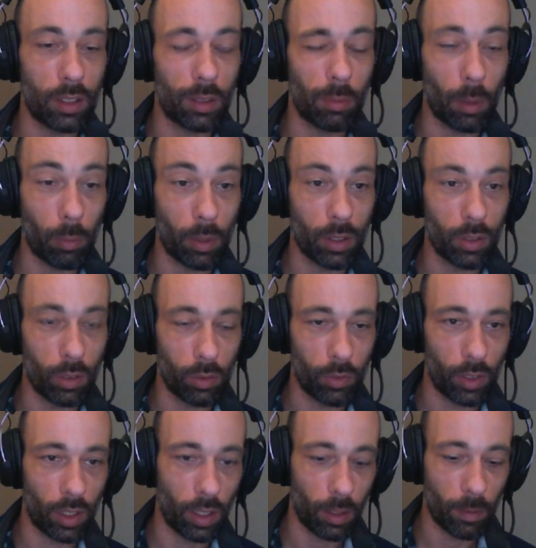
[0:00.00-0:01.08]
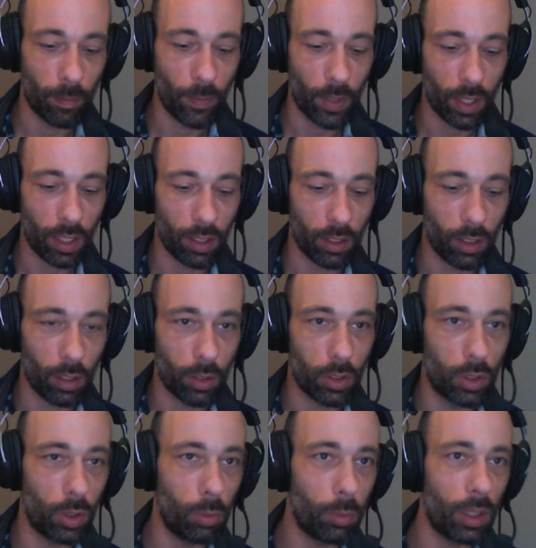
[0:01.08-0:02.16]
mapping software, you can go
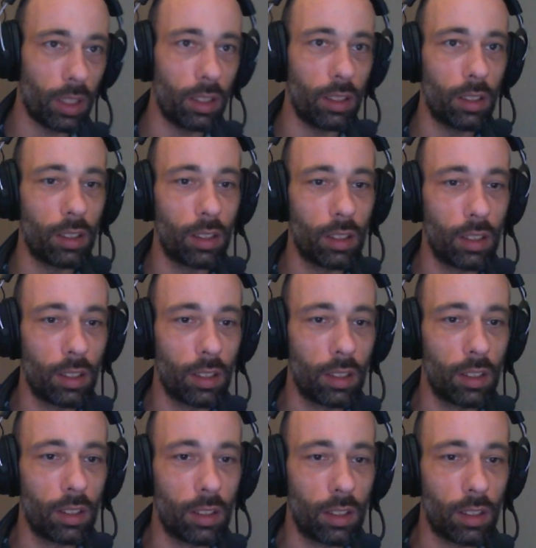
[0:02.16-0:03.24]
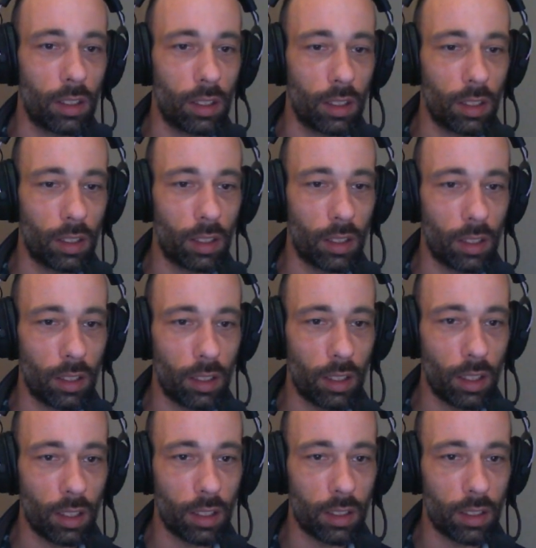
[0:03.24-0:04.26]
zoom in. I think